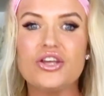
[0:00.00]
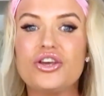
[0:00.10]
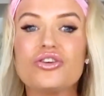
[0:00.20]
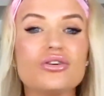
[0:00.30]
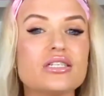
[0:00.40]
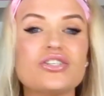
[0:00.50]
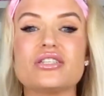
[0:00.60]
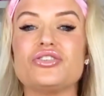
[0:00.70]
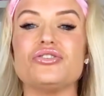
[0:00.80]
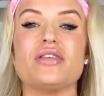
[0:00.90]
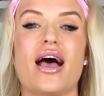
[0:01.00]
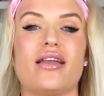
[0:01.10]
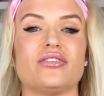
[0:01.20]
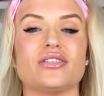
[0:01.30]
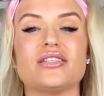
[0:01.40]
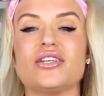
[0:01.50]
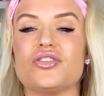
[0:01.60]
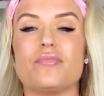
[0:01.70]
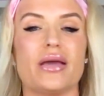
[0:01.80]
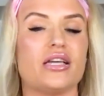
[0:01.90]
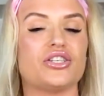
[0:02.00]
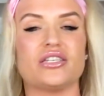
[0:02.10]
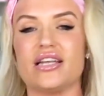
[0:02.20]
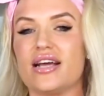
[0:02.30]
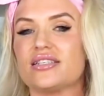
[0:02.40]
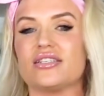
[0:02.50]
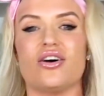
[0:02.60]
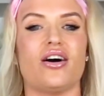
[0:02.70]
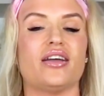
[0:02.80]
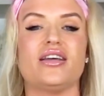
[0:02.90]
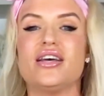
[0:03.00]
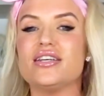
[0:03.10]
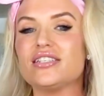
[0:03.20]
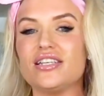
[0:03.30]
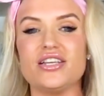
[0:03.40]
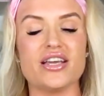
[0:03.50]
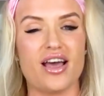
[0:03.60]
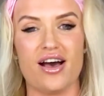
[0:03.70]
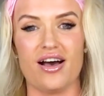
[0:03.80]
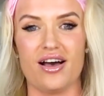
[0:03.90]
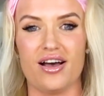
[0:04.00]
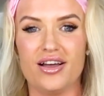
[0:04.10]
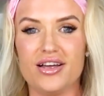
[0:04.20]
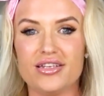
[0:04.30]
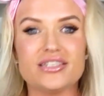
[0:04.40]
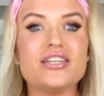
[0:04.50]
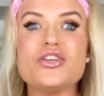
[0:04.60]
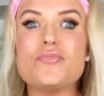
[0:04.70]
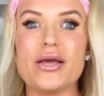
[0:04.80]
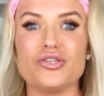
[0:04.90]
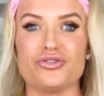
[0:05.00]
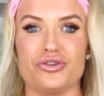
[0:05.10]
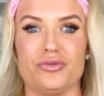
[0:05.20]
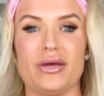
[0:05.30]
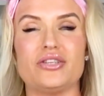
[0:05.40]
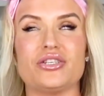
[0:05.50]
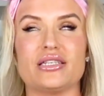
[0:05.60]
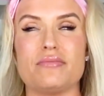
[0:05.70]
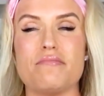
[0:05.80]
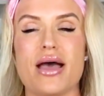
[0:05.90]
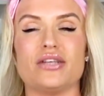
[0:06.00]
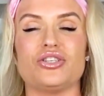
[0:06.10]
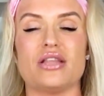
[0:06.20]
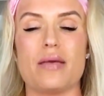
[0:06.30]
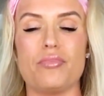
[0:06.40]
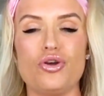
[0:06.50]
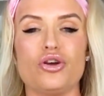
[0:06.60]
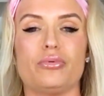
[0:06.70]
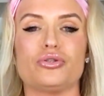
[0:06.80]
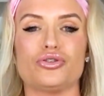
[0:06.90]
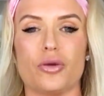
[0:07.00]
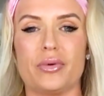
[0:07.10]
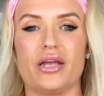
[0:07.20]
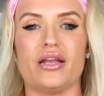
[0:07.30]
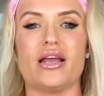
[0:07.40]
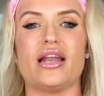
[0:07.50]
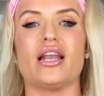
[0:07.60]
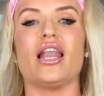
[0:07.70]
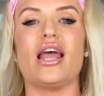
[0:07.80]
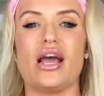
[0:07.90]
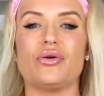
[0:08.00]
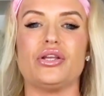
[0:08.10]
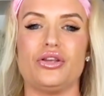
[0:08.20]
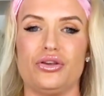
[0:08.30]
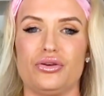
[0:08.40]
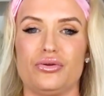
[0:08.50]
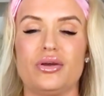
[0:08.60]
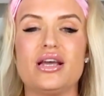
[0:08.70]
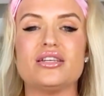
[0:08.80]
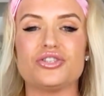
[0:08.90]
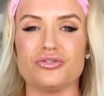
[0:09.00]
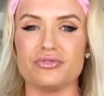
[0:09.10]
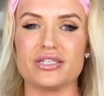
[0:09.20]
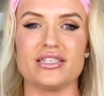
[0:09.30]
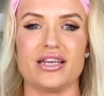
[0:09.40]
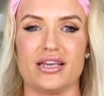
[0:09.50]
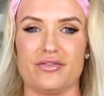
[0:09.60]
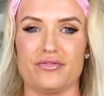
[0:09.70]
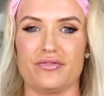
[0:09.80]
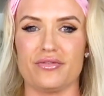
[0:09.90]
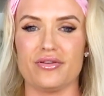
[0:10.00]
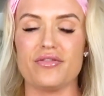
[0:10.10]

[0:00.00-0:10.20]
You could also just do that and just sit on the beach, sit outside, sit in your car, sit in your bedroom, and just imagine that purple dropping in and allowing you to receive